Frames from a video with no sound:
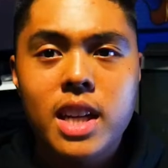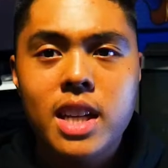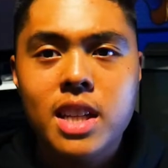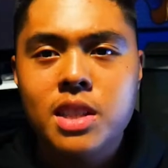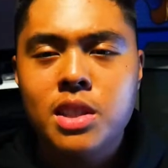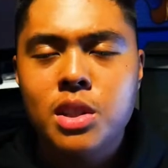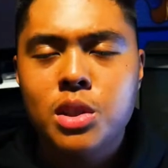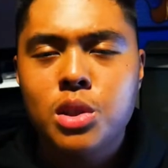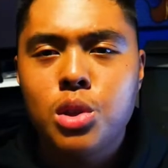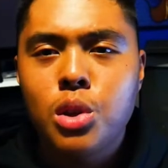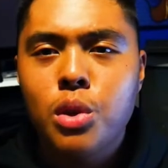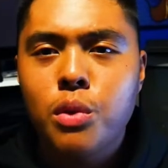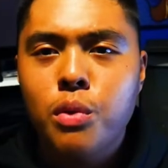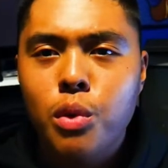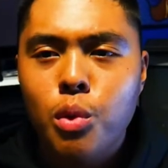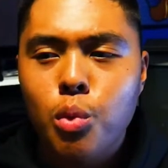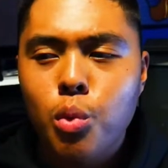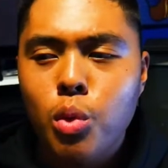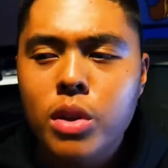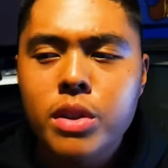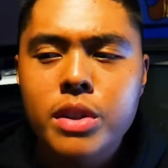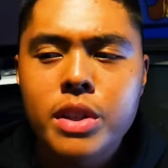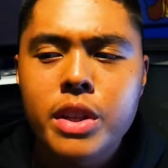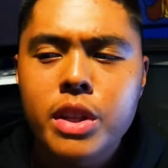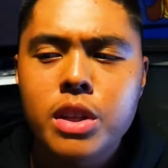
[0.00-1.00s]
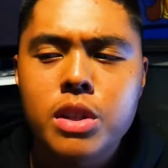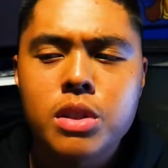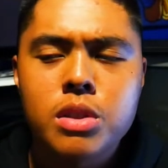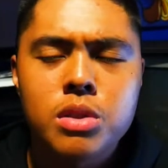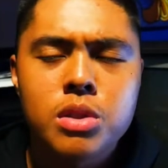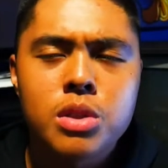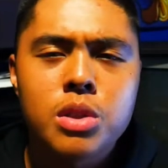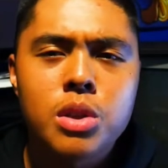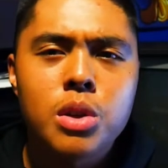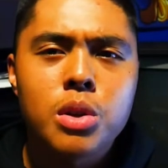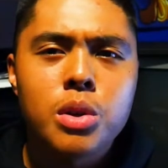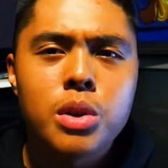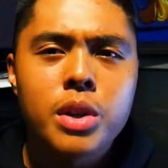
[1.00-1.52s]
it is a 2-for-1 deal,
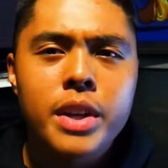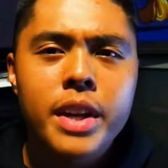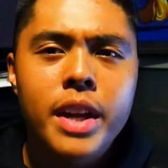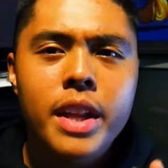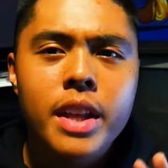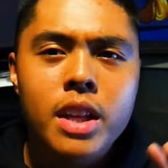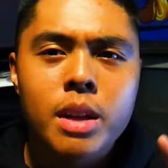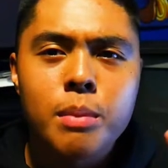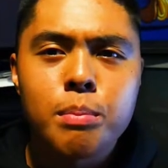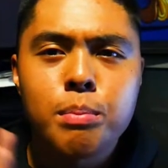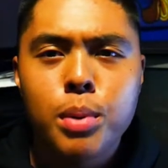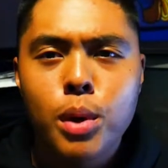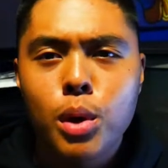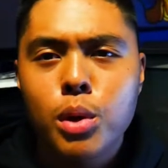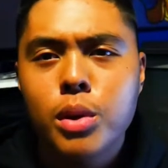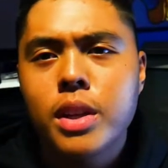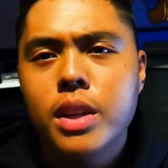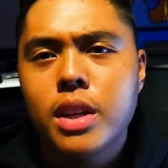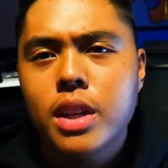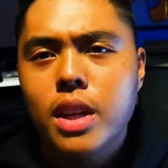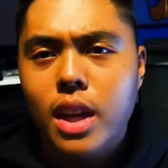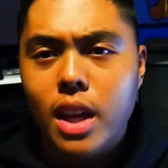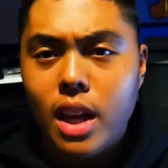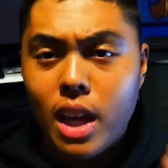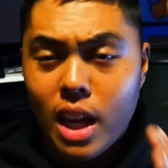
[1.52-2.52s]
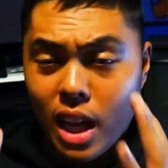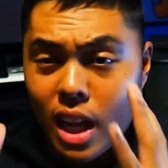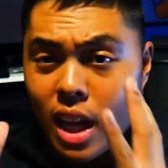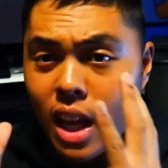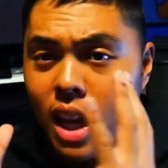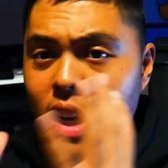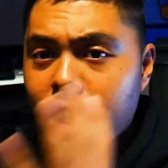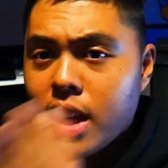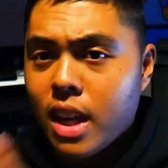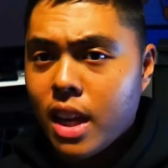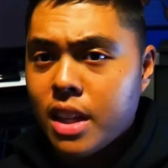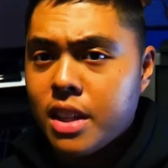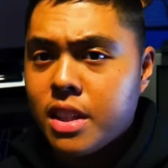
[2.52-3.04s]
so you're getting component
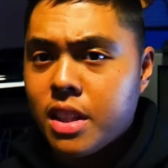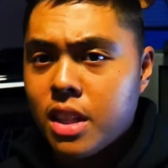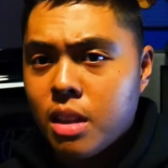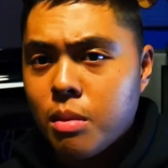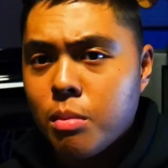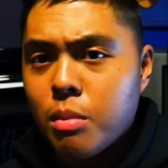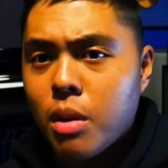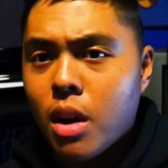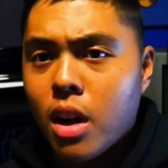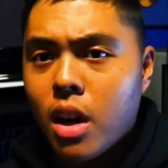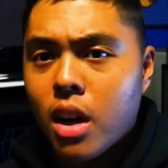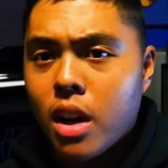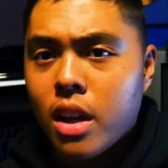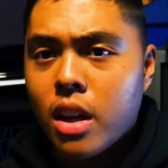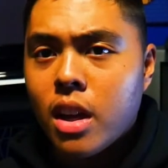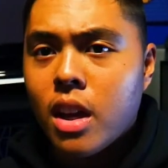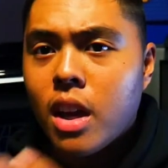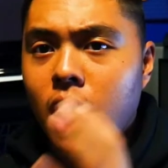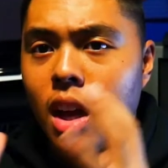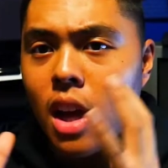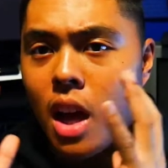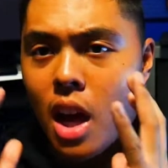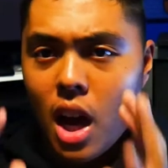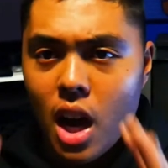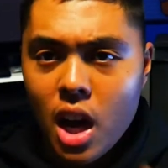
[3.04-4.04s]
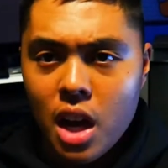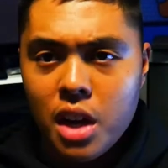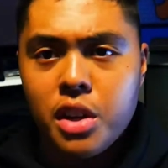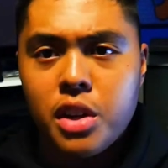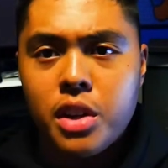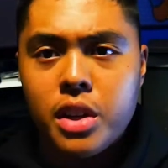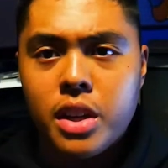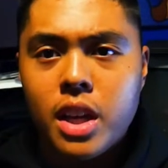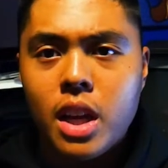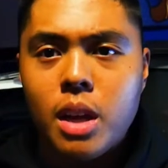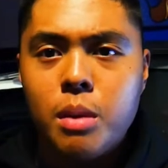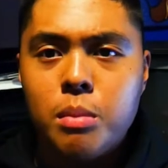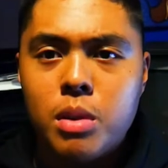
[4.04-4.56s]
and HDMI out of
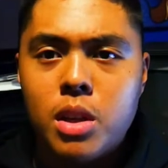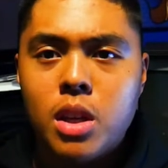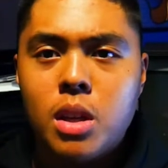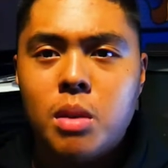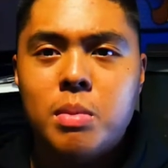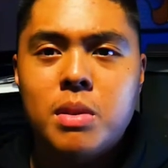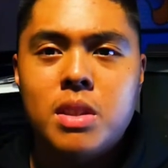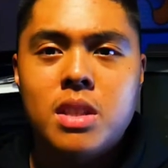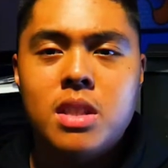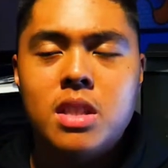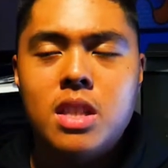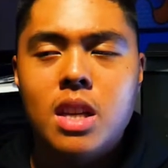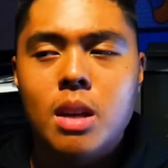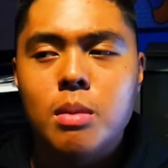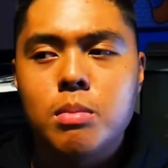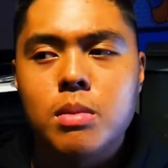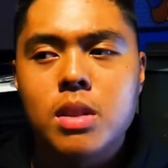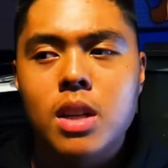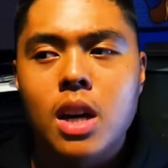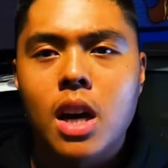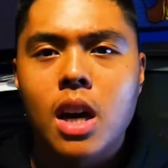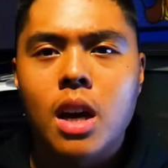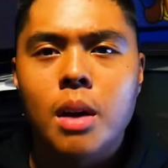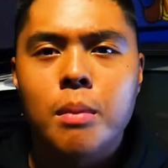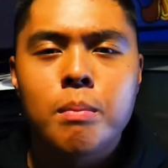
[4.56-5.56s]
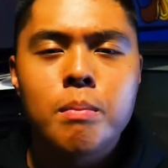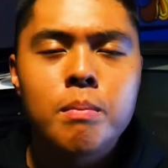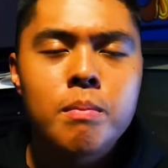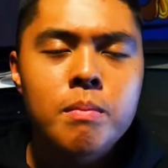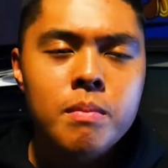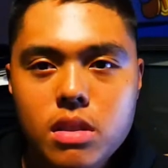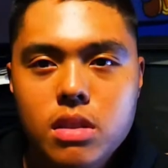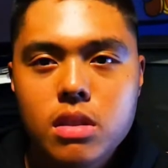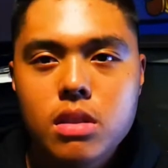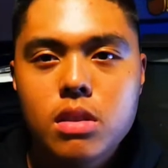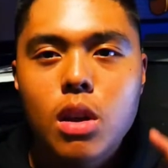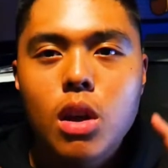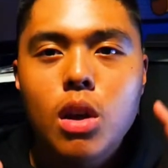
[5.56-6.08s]
your GameCube at the same time.
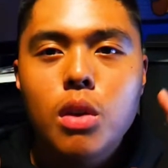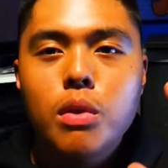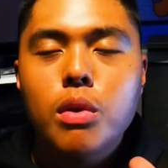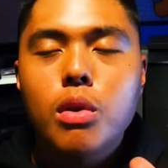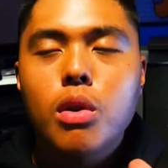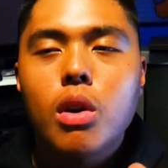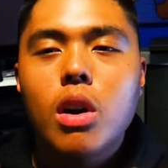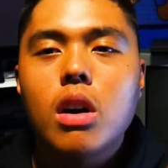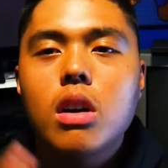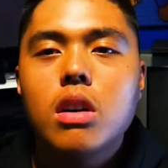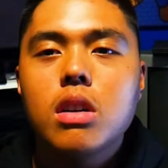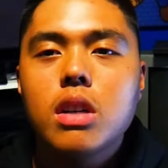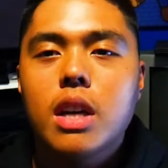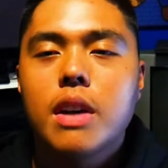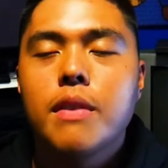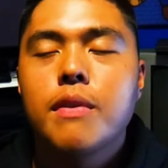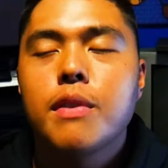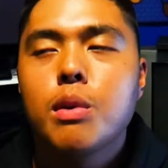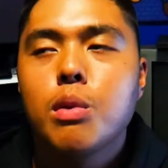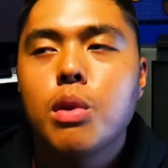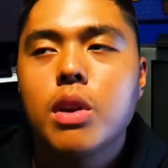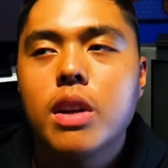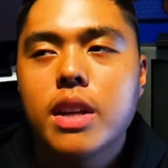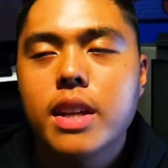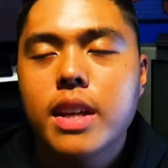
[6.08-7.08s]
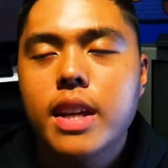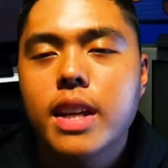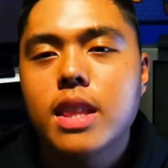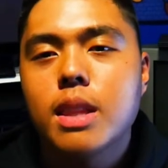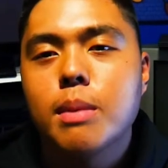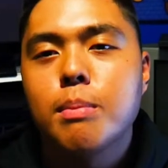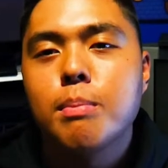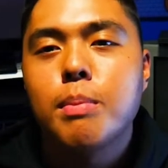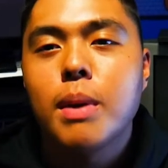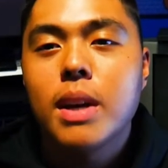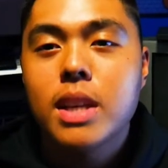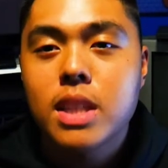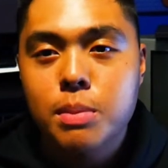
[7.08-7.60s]
Overall, if you wanted to get the
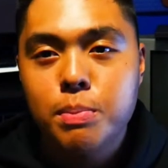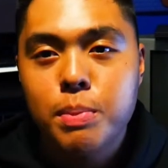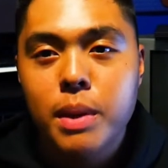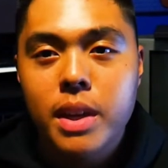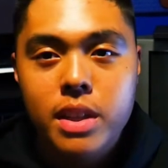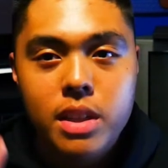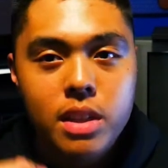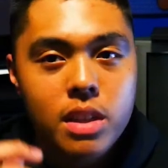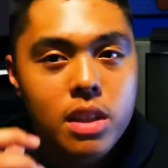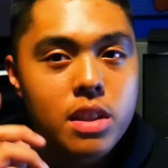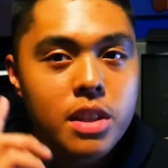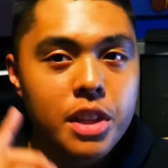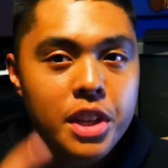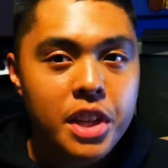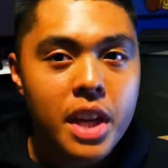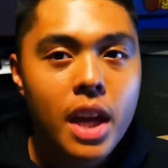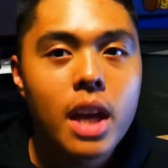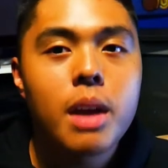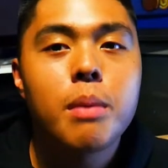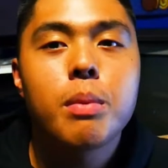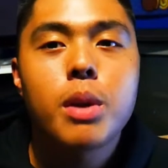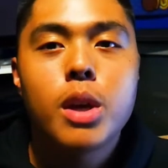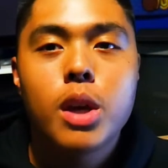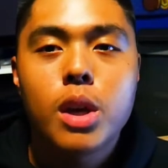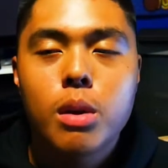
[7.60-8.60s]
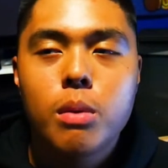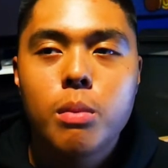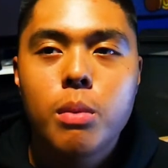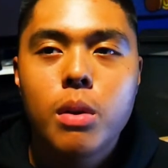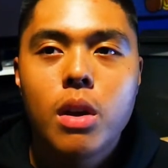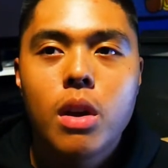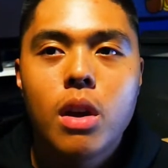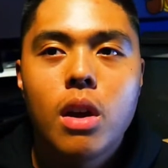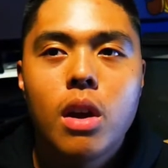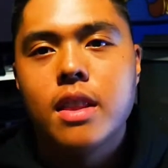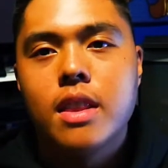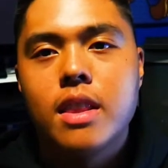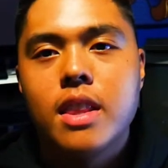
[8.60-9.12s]
best picture on your GameCube,
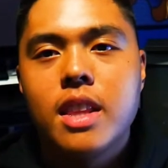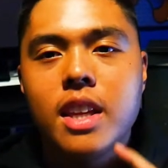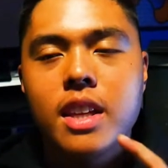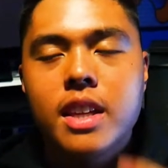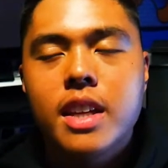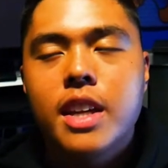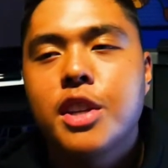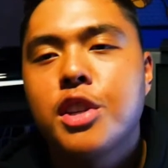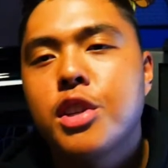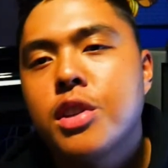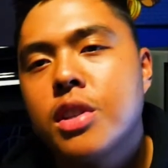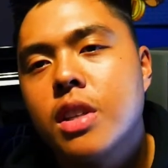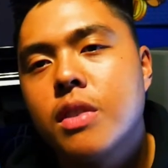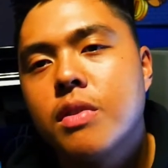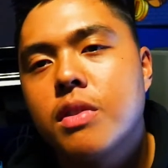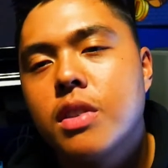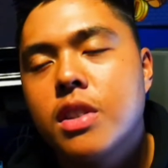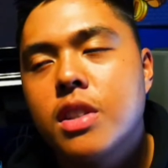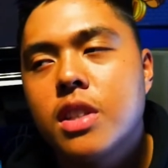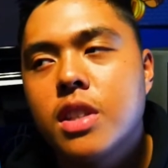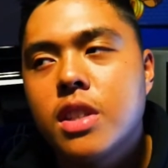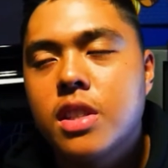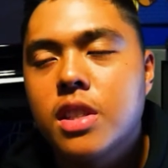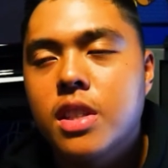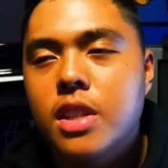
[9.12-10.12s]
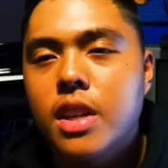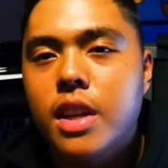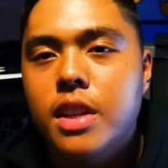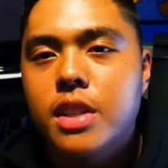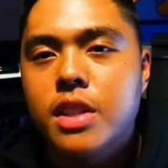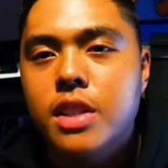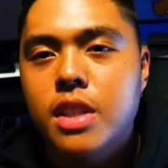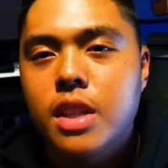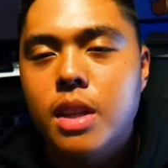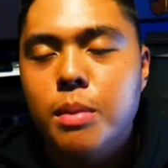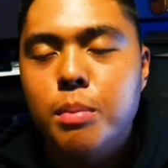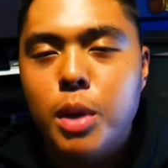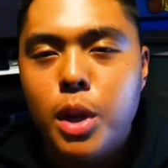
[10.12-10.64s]
then get yourself the
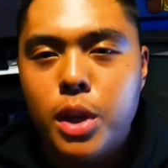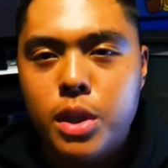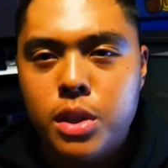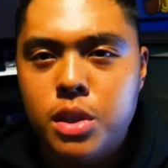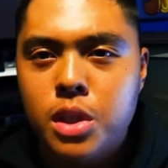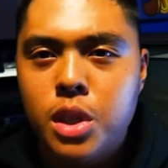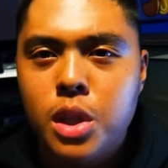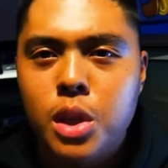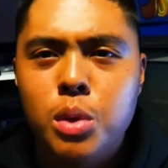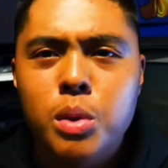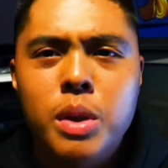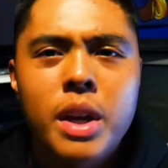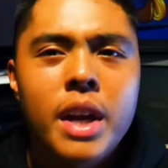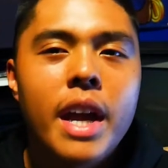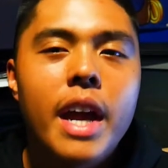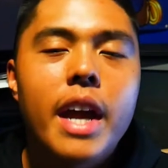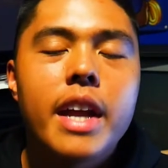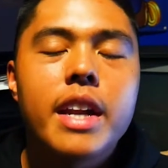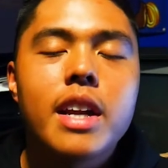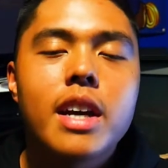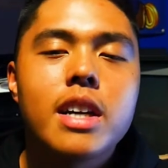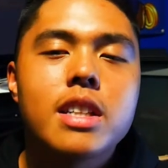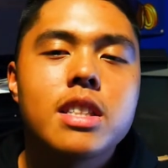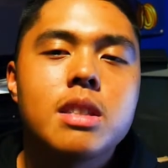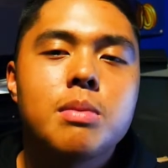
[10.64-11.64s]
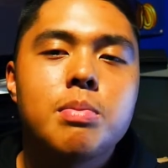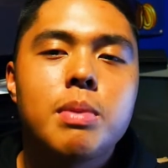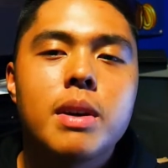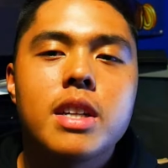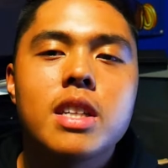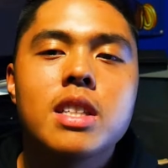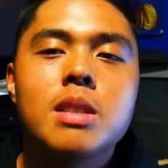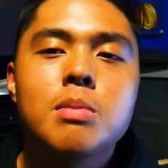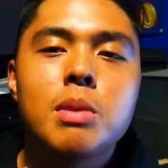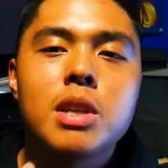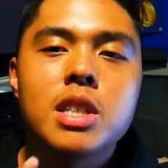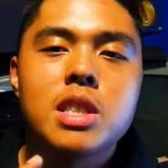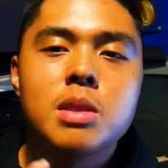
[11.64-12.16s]
GCHD Mark II and not spend
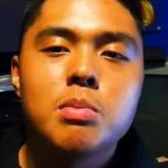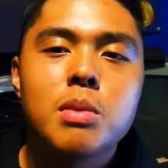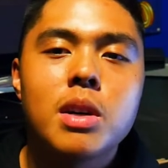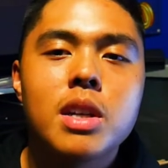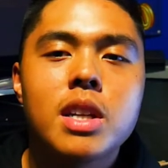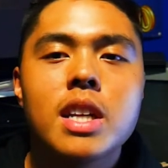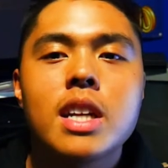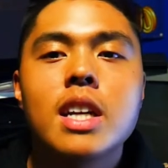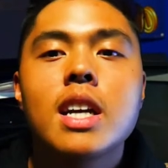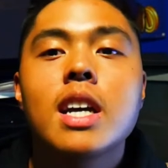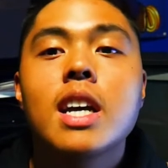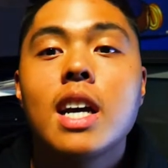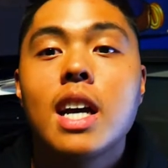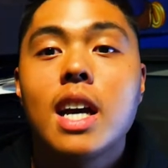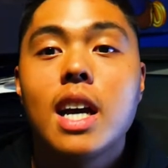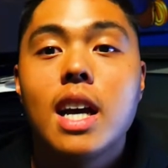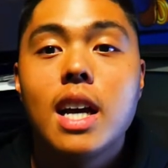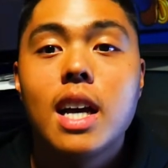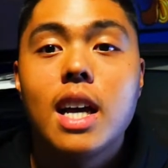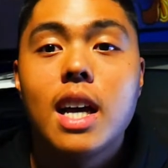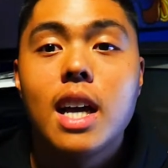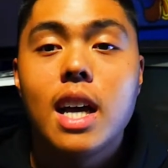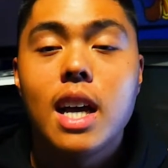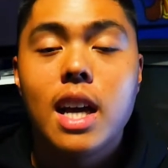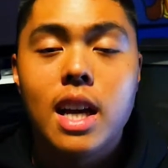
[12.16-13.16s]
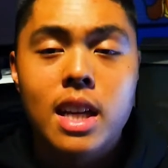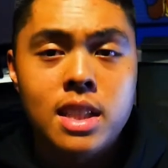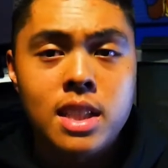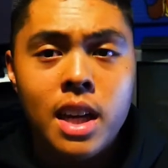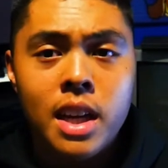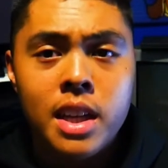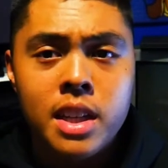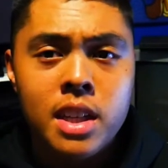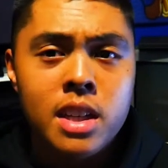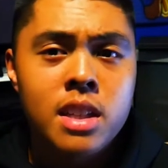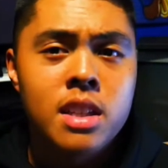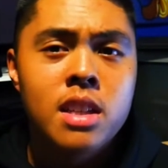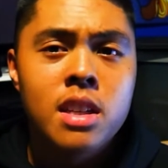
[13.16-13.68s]
as much money as
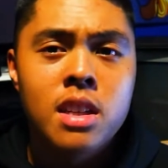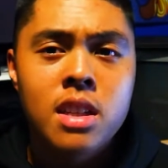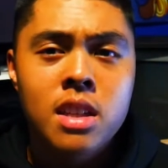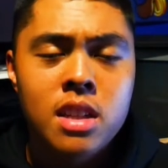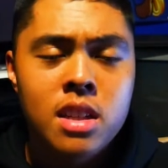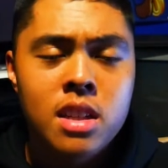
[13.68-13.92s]
I did.